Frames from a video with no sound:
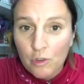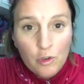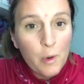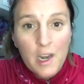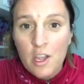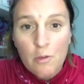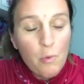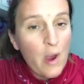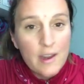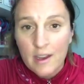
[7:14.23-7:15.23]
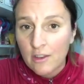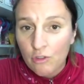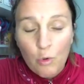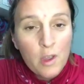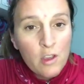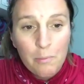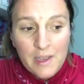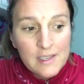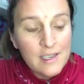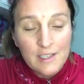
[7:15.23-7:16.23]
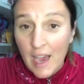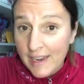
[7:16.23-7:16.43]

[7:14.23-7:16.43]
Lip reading: creating your branding, doing your business,